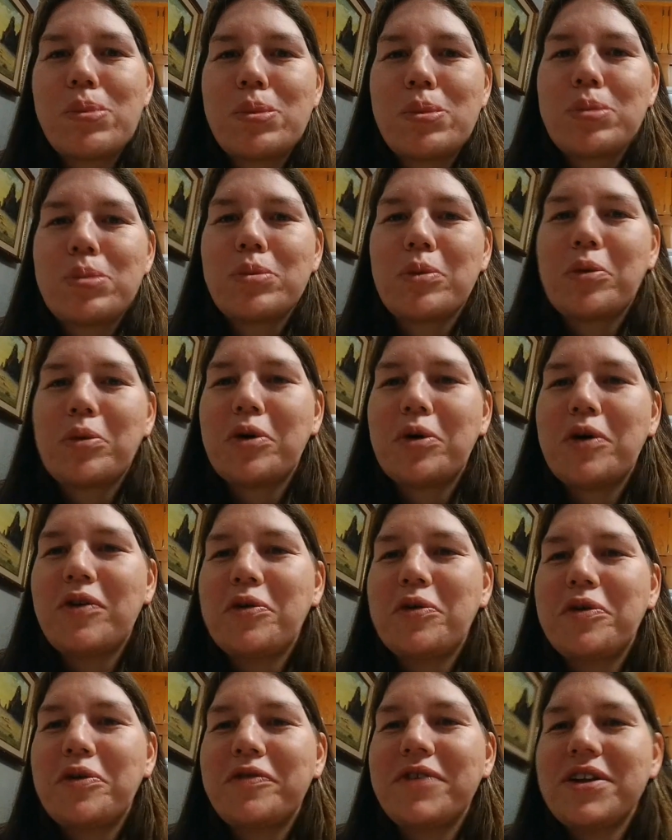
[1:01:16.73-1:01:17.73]

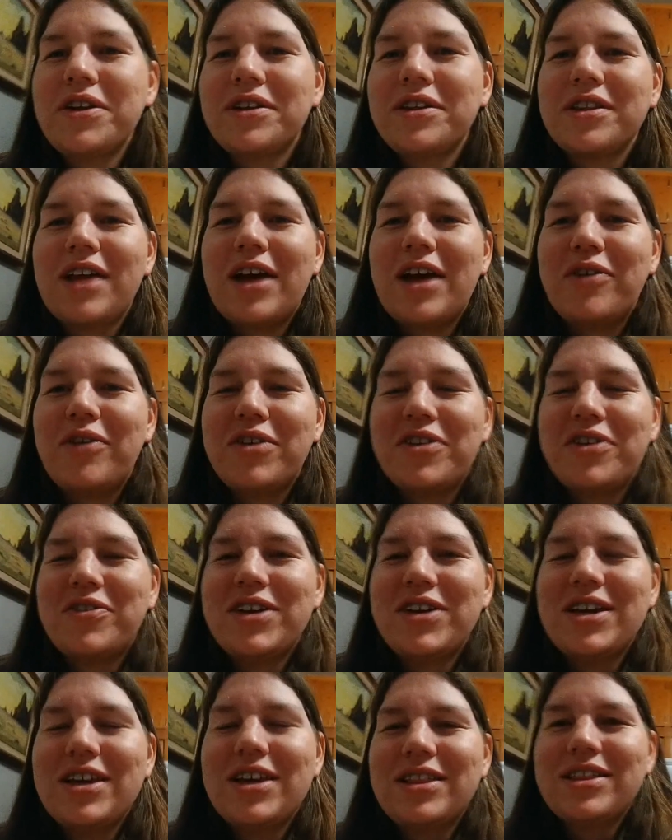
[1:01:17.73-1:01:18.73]
we'll visit that when we
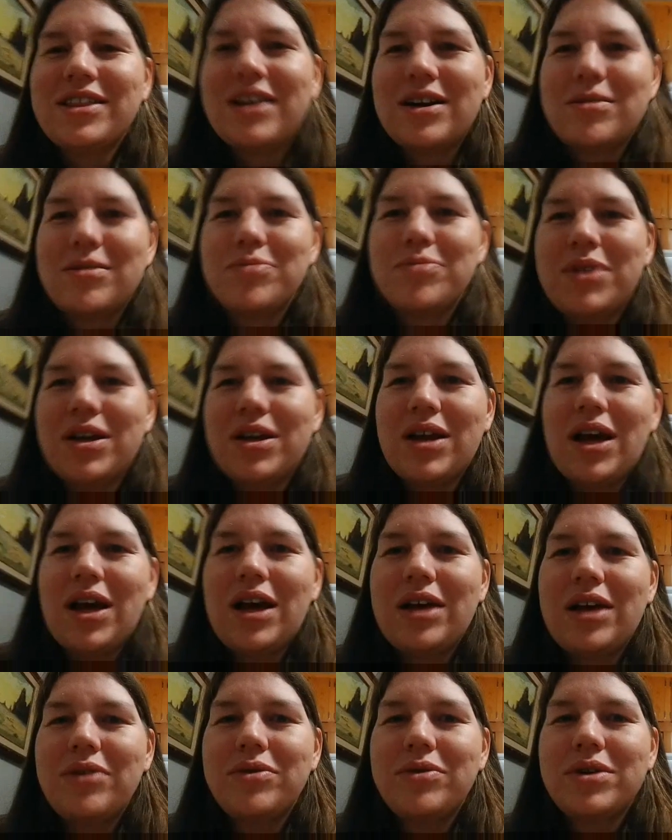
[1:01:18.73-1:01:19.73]
get there. But
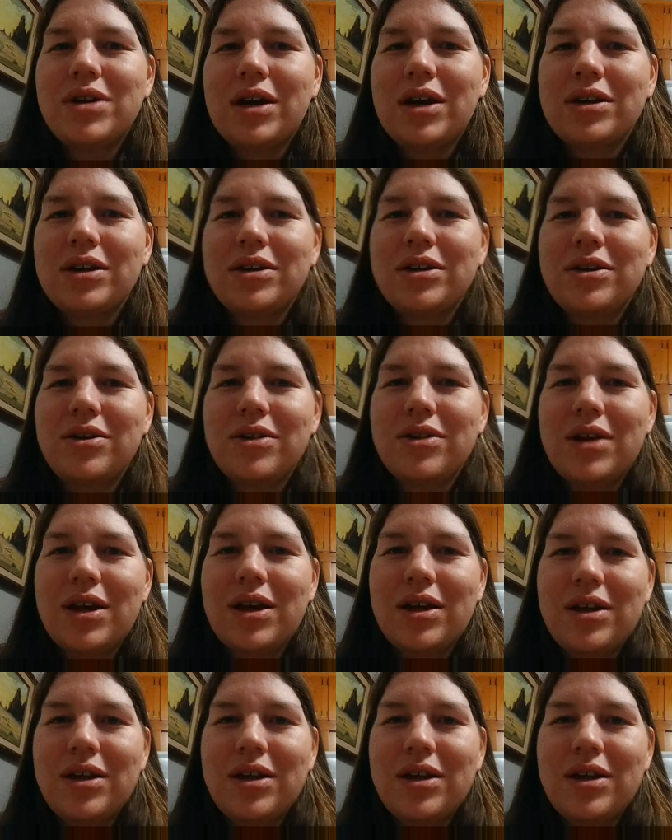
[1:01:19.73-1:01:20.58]
I would like to do that.